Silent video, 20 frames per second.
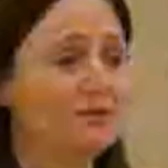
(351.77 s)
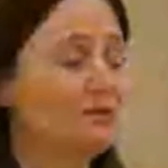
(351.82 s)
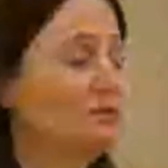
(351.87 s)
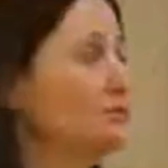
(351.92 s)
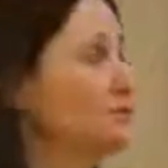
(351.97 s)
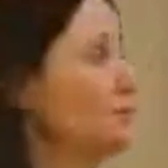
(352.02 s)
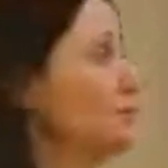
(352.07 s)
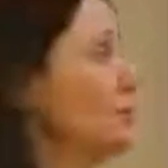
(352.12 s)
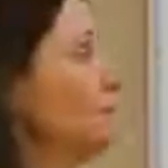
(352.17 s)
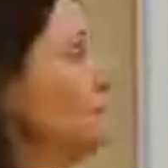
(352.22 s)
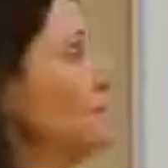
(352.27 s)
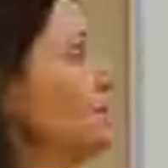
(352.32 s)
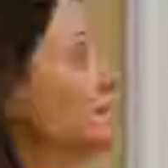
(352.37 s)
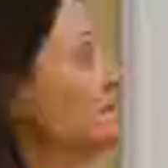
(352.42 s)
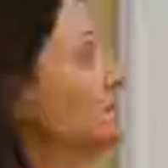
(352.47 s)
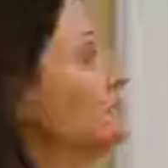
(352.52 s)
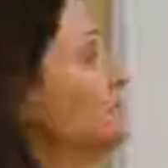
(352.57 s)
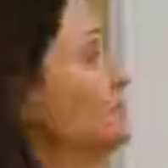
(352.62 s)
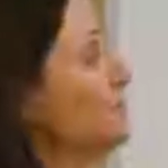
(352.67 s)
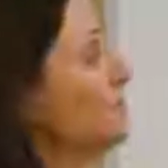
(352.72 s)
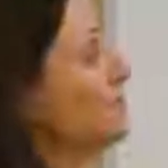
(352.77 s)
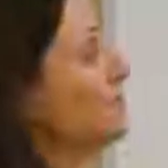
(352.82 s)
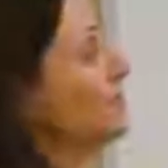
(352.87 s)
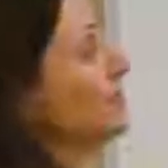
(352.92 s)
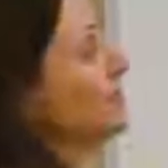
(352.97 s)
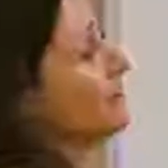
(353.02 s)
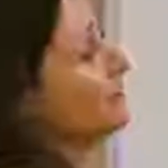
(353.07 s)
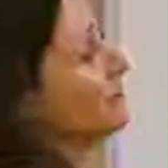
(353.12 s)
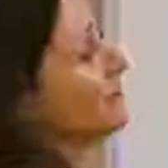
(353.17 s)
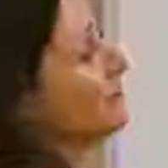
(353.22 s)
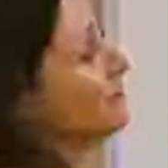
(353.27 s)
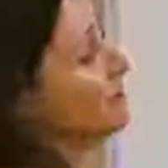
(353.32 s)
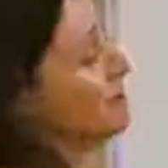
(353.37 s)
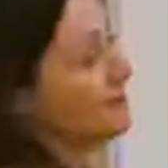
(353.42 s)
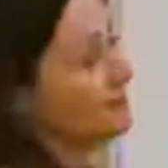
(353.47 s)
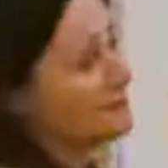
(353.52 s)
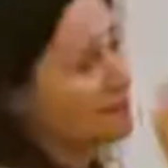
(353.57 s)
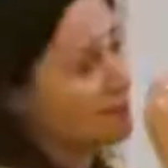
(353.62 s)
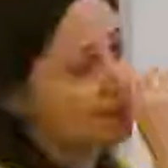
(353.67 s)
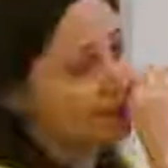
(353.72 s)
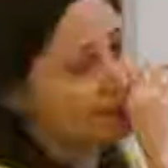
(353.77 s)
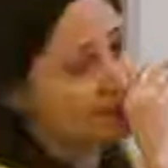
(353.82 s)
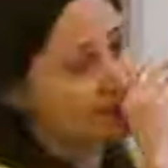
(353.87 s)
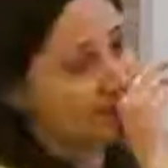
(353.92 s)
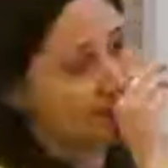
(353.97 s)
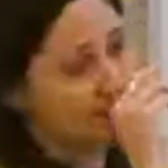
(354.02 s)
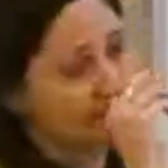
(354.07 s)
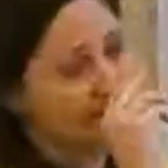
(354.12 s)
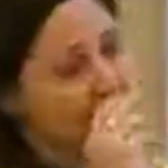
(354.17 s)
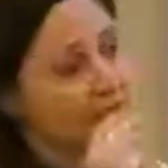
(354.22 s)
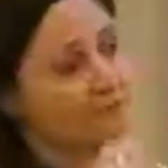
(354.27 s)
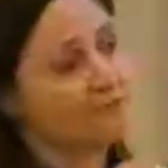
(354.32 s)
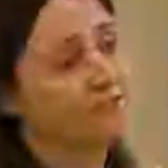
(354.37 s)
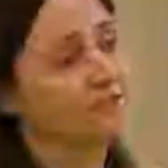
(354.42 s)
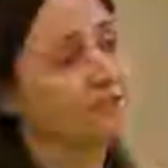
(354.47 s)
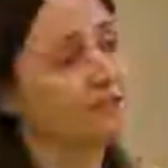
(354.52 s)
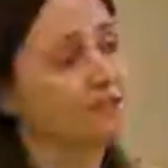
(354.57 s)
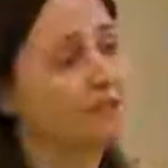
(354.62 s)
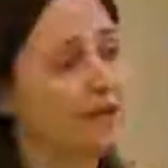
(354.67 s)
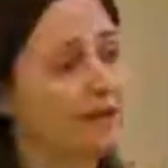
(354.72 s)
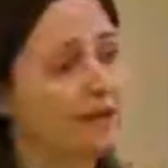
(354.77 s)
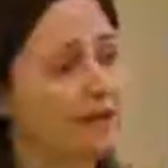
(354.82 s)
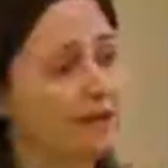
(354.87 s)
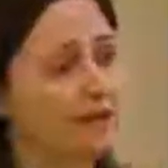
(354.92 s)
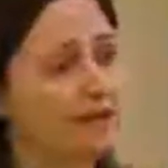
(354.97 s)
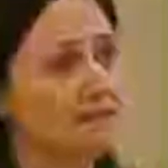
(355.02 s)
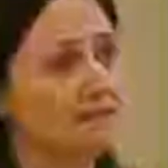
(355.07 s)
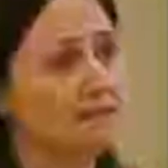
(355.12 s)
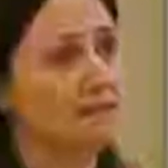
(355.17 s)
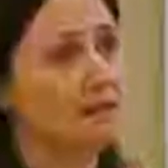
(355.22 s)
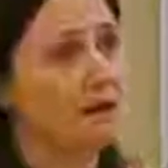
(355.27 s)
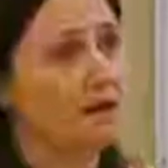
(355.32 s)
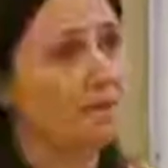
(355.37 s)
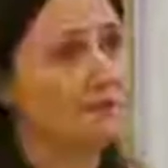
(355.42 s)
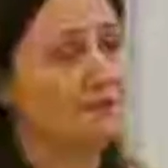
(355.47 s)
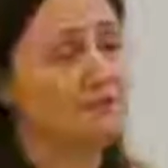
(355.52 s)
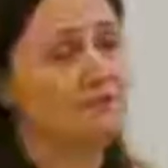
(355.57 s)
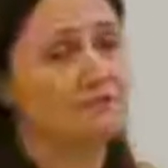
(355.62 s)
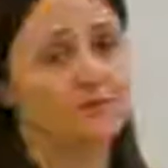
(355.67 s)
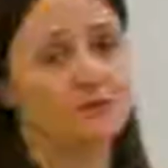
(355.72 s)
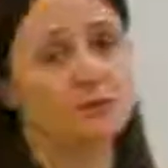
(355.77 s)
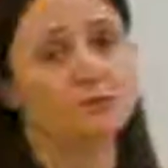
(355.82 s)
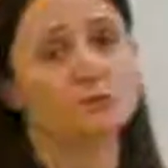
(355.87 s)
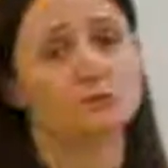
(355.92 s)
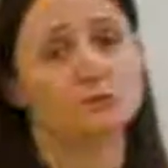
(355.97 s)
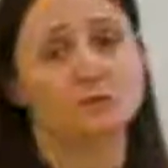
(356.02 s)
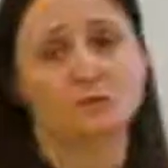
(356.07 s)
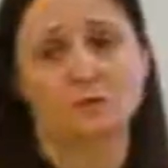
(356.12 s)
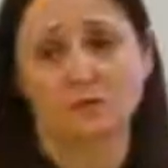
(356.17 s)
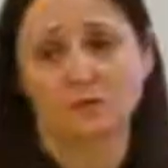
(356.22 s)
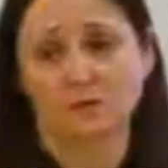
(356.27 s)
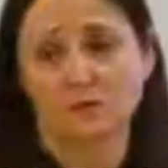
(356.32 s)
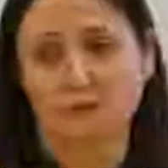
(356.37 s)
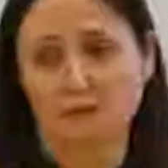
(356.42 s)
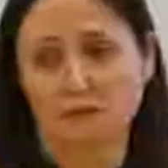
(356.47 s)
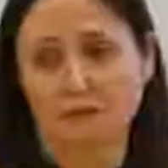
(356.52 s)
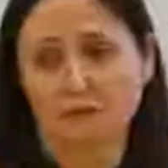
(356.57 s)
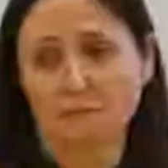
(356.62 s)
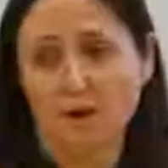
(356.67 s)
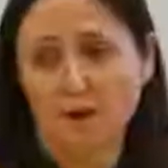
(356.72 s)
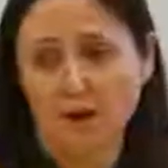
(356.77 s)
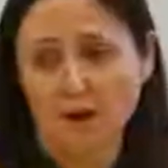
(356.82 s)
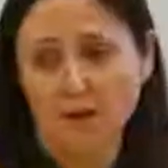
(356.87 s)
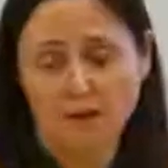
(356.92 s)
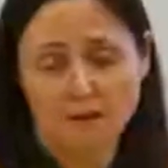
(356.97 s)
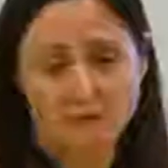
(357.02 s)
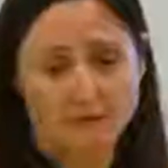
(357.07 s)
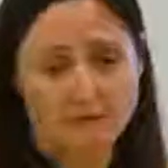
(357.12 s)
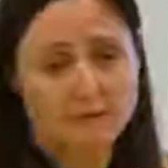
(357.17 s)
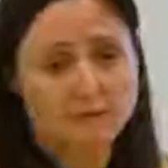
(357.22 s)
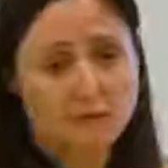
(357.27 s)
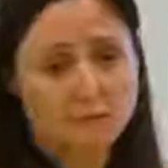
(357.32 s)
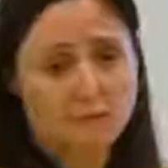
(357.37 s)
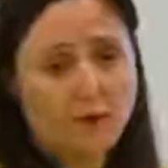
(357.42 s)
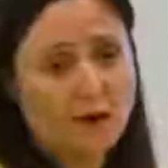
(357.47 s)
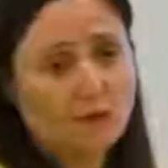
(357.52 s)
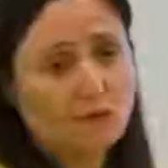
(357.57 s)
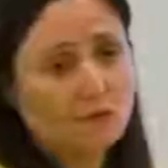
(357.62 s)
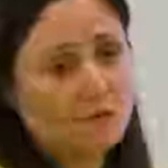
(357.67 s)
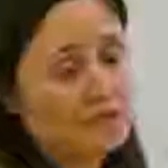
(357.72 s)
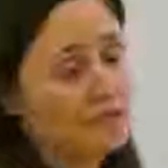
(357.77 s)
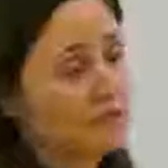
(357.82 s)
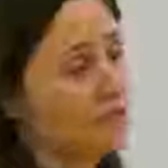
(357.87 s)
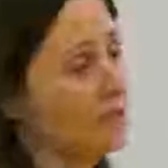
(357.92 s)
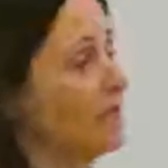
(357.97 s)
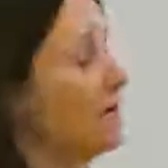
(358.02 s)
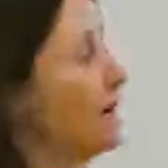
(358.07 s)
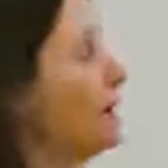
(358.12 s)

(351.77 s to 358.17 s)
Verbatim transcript: So, but the more that I learn about these things, the more that I feel like I'm infused by this bioregion.